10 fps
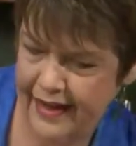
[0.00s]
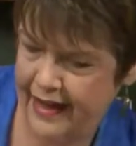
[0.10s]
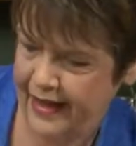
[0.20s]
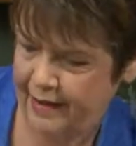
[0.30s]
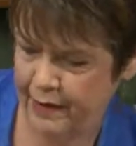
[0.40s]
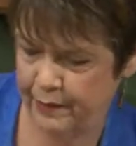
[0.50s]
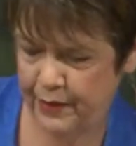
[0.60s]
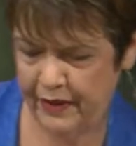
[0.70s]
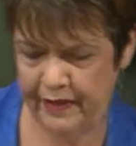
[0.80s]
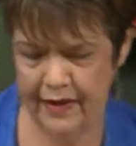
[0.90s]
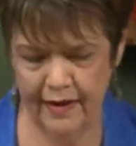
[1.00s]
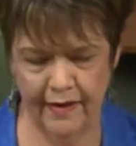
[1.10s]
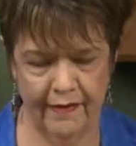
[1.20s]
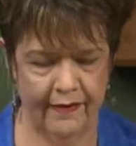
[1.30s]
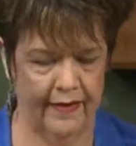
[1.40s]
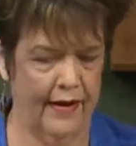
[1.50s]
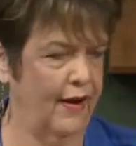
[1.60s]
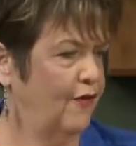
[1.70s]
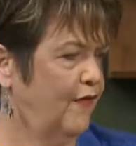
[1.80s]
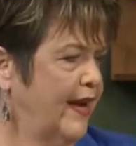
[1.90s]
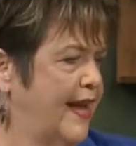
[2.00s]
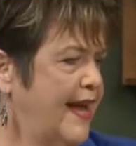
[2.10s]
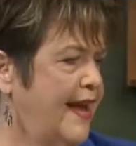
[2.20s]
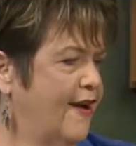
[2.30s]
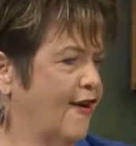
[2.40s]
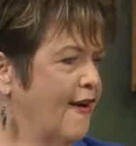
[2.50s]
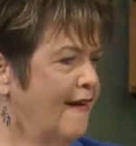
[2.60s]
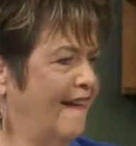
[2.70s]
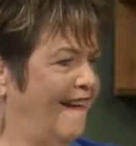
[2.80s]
And I'm gonna put these over here